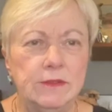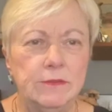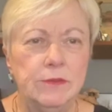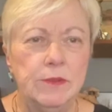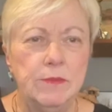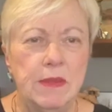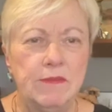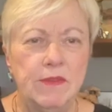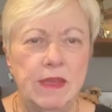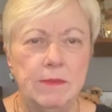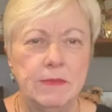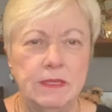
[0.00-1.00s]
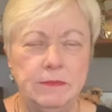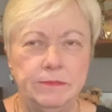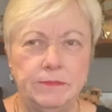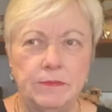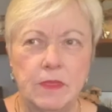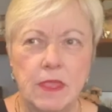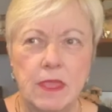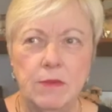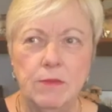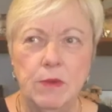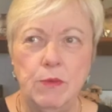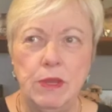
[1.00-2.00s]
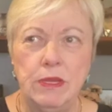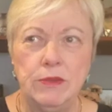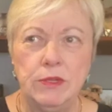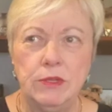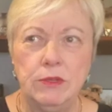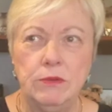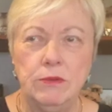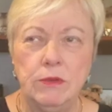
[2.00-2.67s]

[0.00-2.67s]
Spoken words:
with my family, and we went to